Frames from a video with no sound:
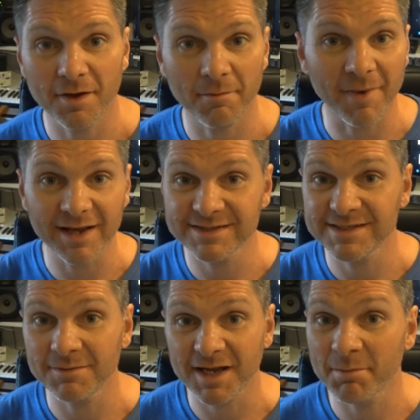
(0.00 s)
might
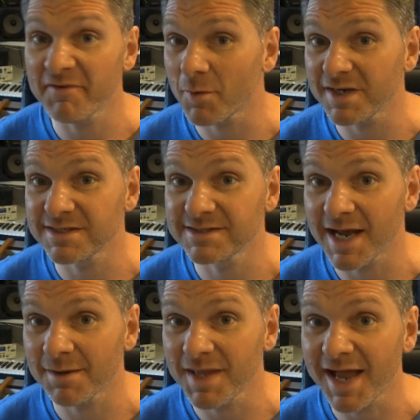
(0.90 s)
seem like a bit of a waste of
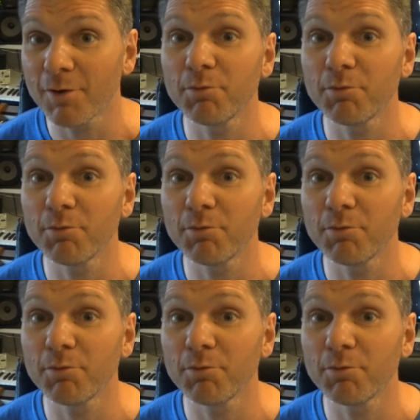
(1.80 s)
time now,